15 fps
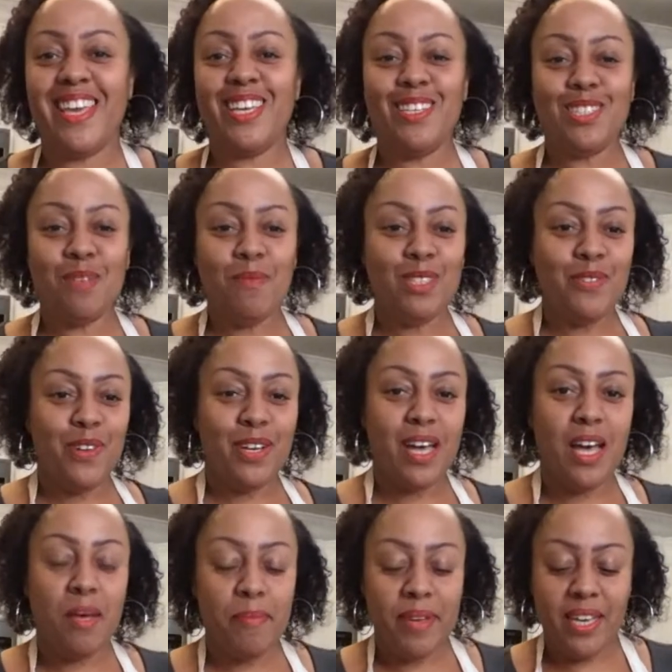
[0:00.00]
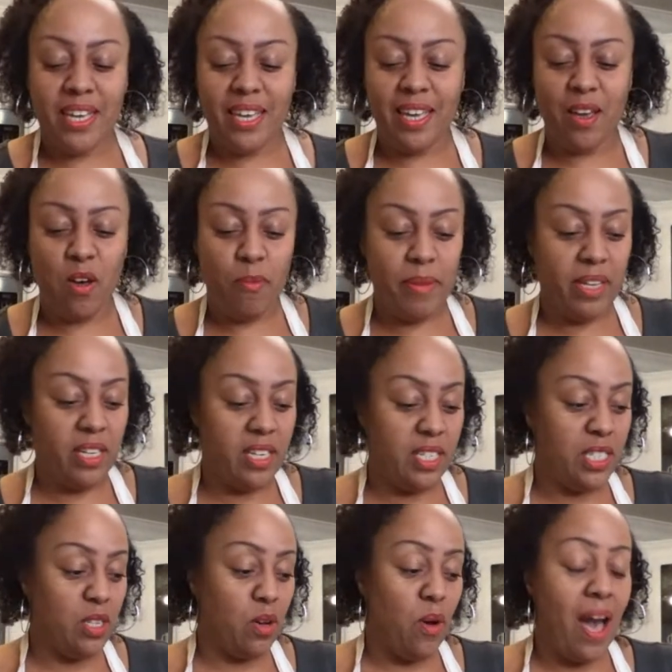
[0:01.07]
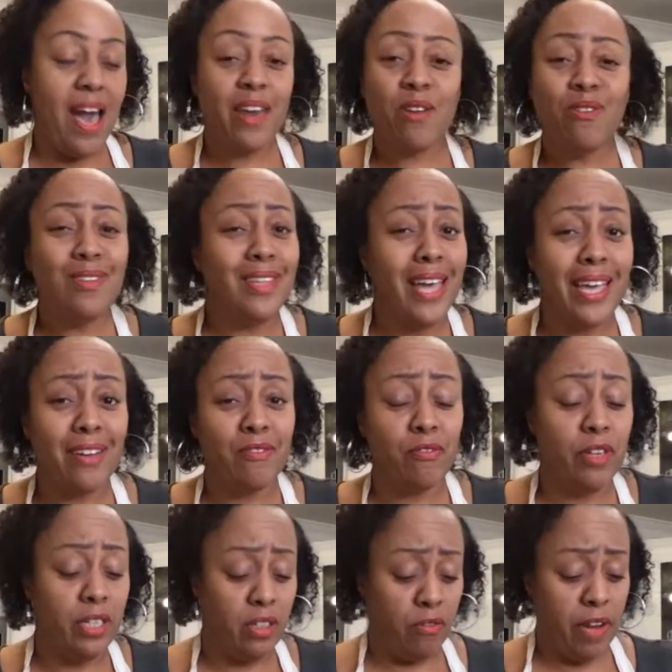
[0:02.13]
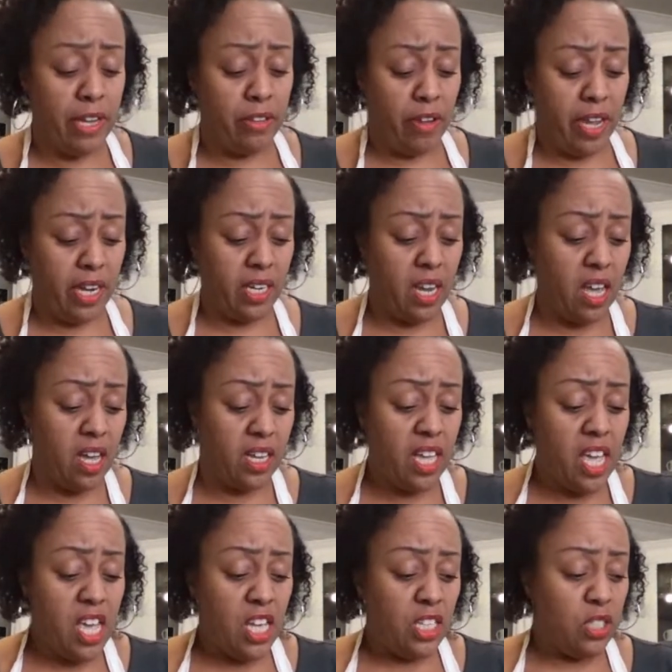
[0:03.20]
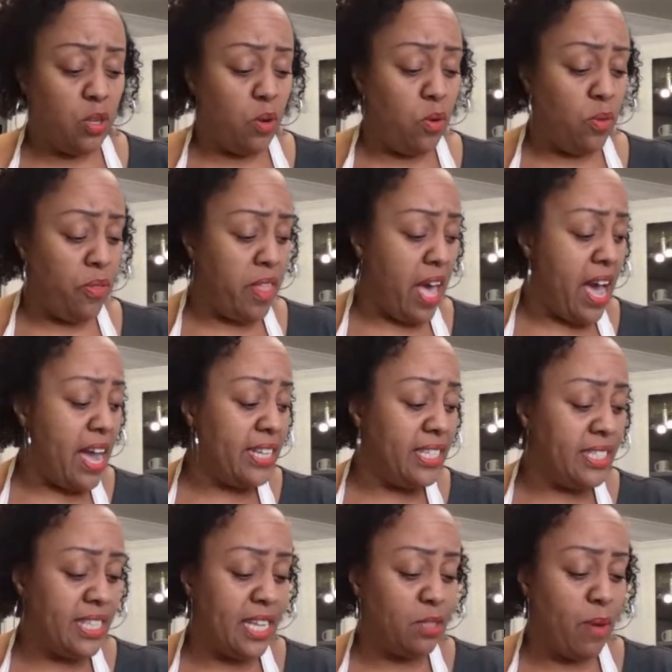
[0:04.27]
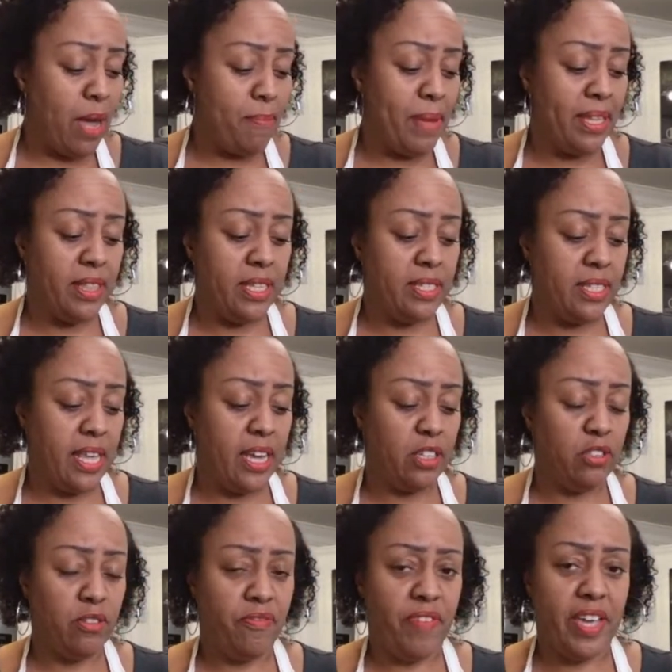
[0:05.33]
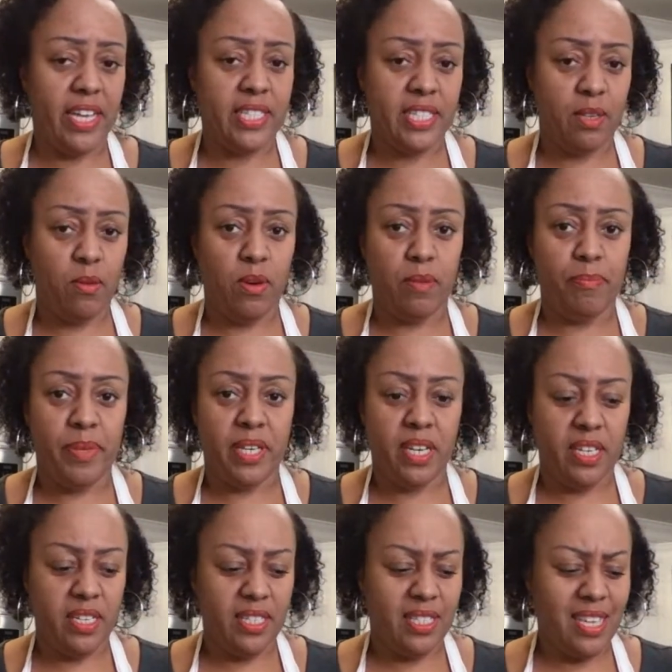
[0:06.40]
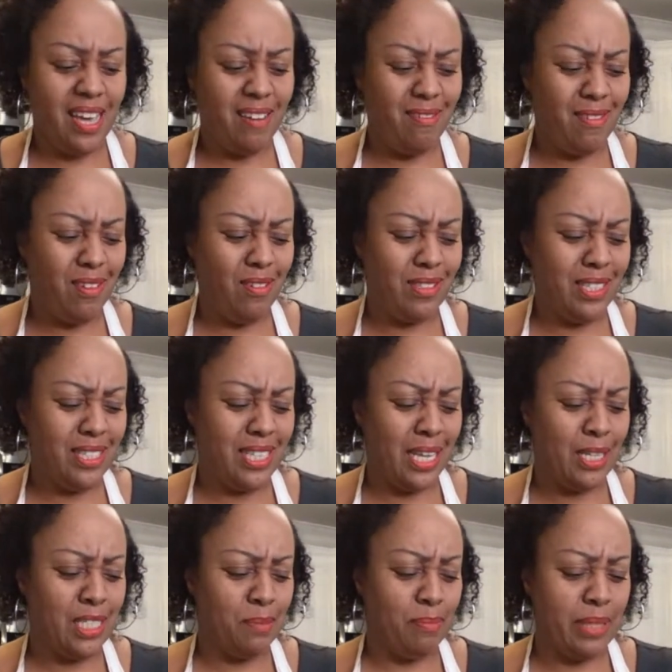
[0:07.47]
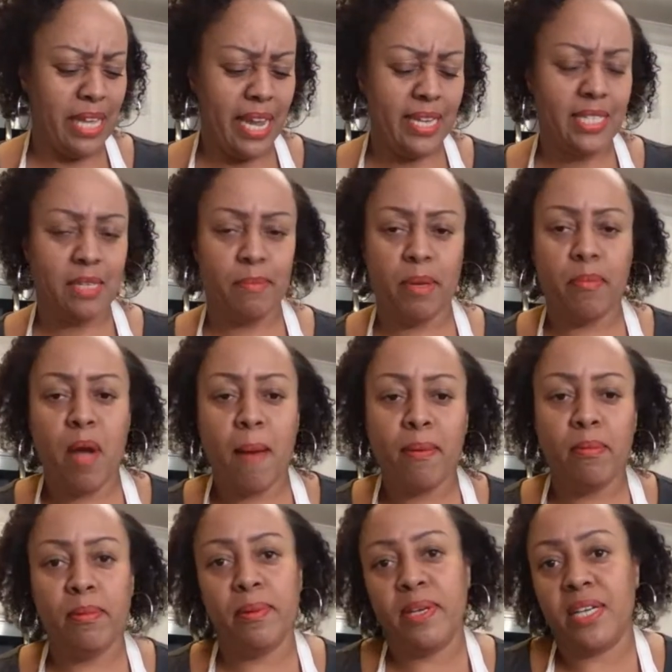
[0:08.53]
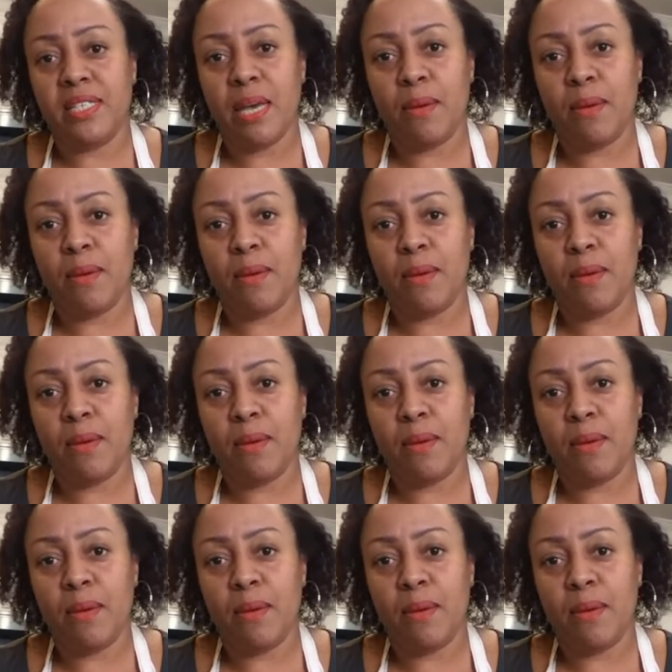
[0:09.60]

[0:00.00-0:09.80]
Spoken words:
Thank you so much for coming. Oh my goodness. So I don't like regular eggnog. So I just, that's why I make this extra fancy one, because I don't know, it just seems bland to me, probably because